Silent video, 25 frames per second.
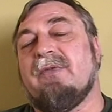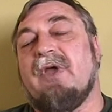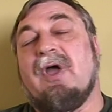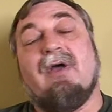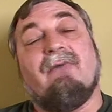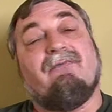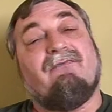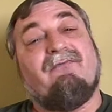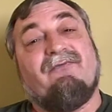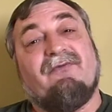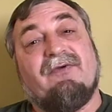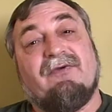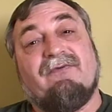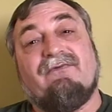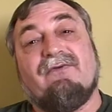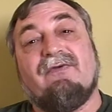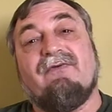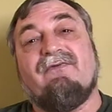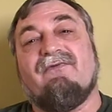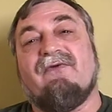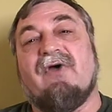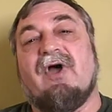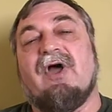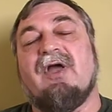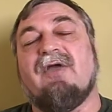I'm
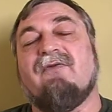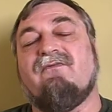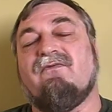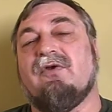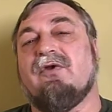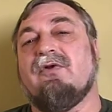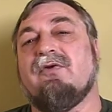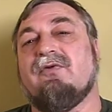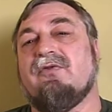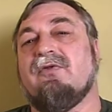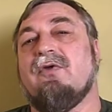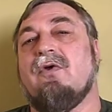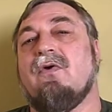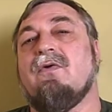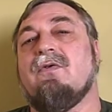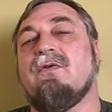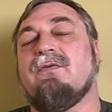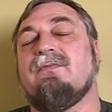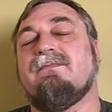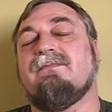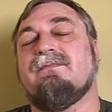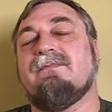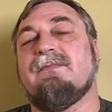55 years old.